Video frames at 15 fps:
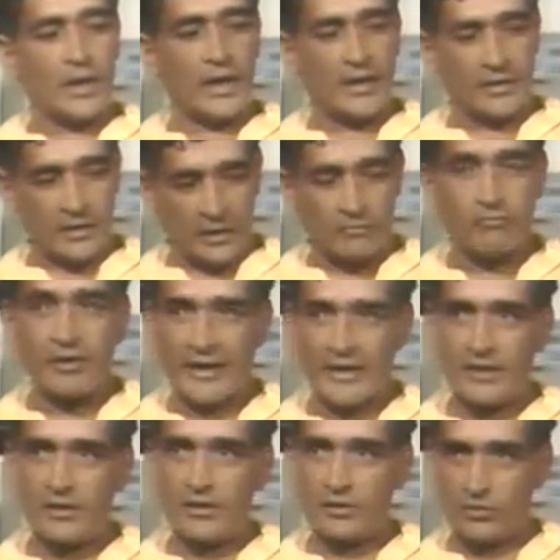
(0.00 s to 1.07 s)
And then
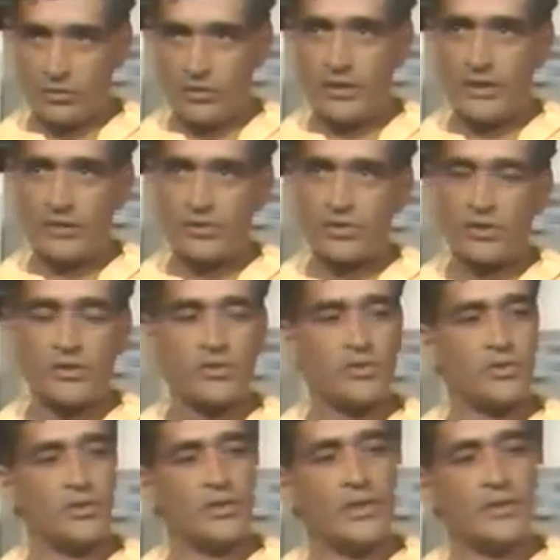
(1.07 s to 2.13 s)
finally the United
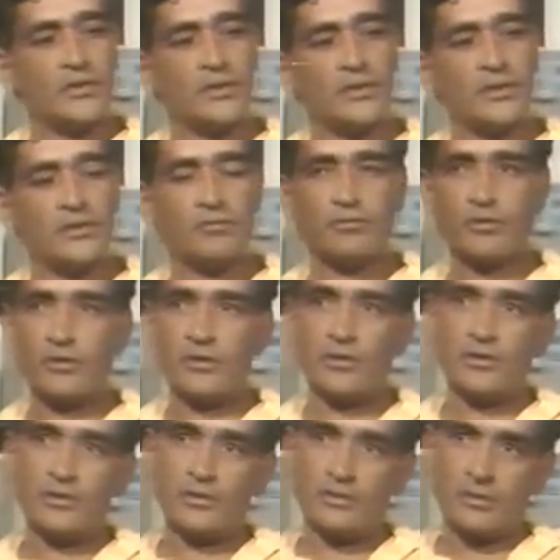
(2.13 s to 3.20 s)
States in 1980 for
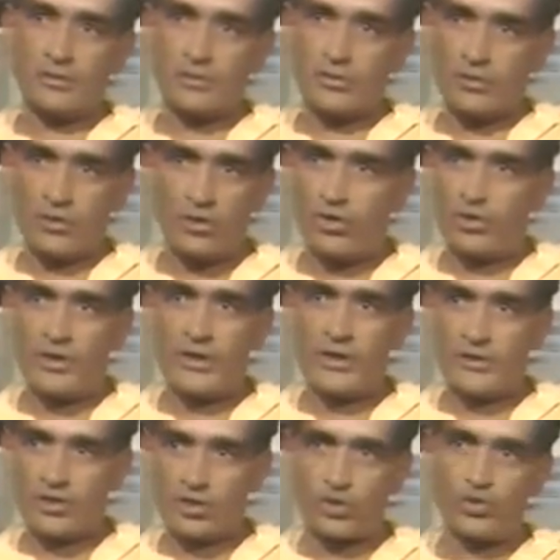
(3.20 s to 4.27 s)
the early
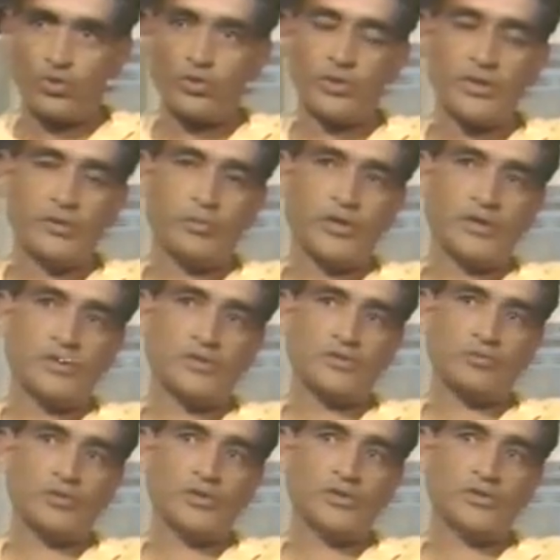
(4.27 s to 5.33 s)
and secure independence
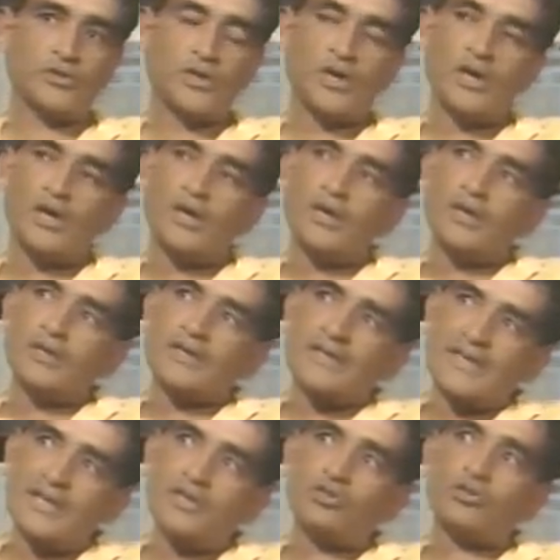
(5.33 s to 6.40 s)
of Belize. The
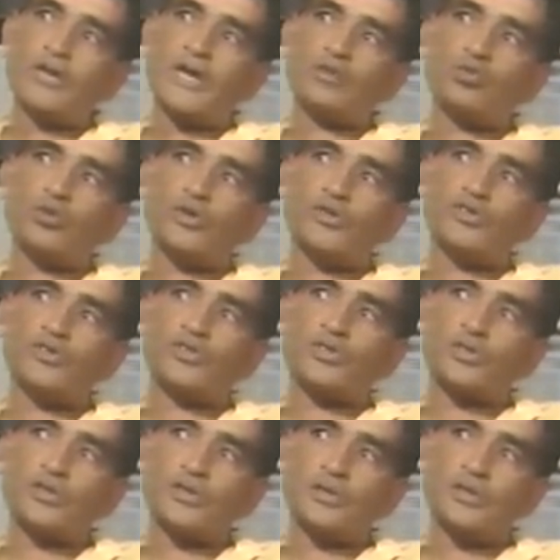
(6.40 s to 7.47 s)
key to that
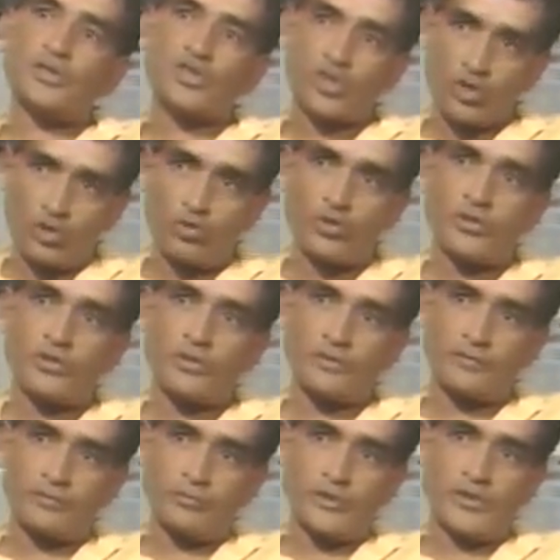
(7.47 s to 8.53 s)
was the security
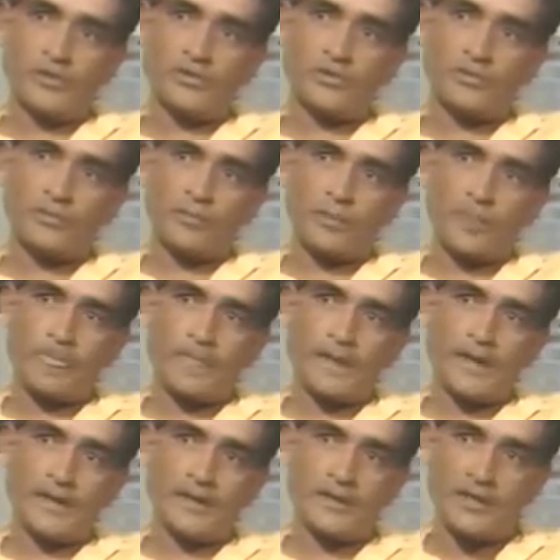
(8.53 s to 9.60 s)
of Belize.
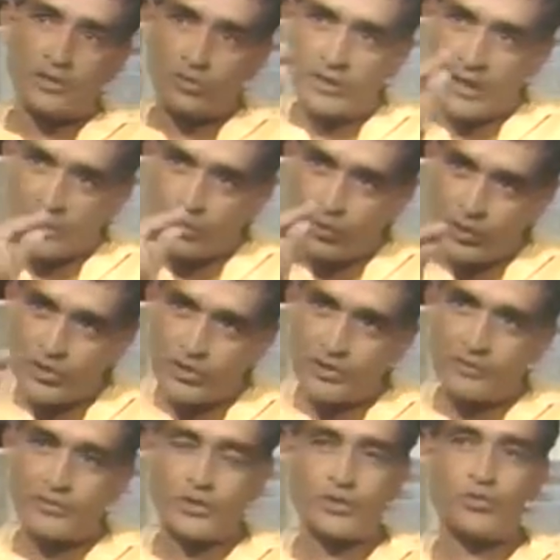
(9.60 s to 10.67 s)
And the key to that
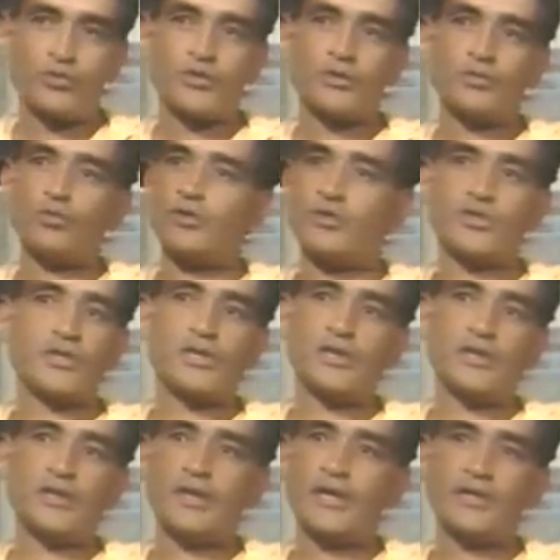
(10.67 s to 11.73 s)
question of security was
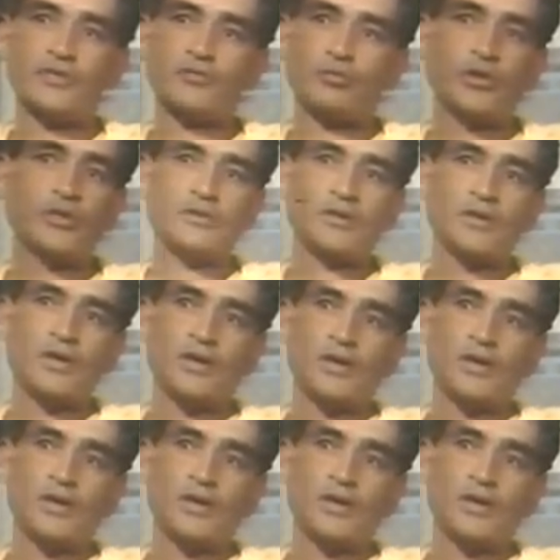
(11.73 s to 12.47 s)
still in the hands of Britain,